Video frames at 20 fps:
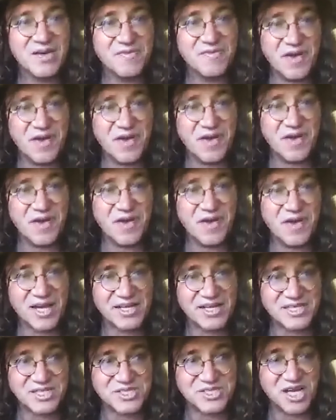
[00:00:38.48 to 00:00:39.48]

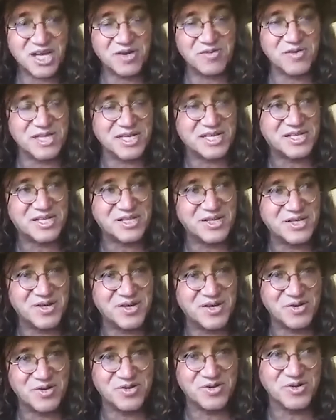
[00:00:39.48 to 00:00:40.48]
it's not really
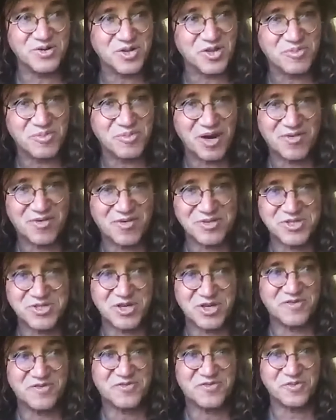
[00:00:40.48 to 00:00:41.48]
clear how Google or
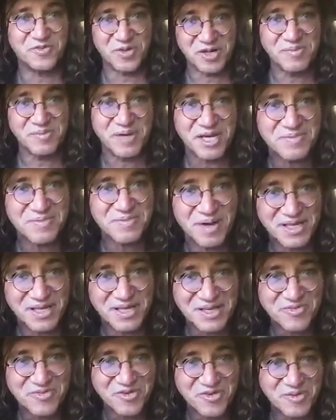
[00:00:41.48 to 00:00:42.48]
Microsoft will make
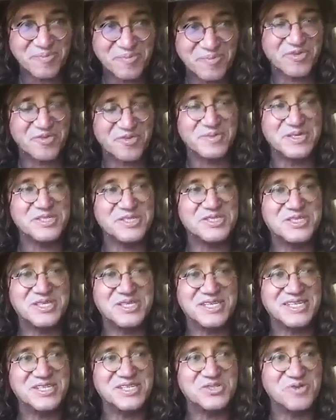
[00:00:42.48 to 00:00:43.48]
money from these
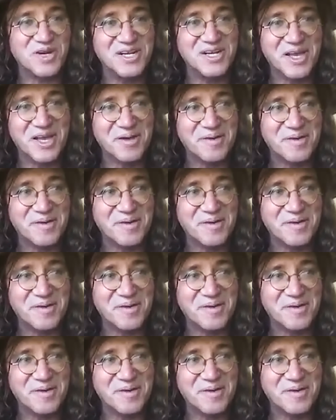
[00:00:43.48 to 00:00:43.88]
things, right?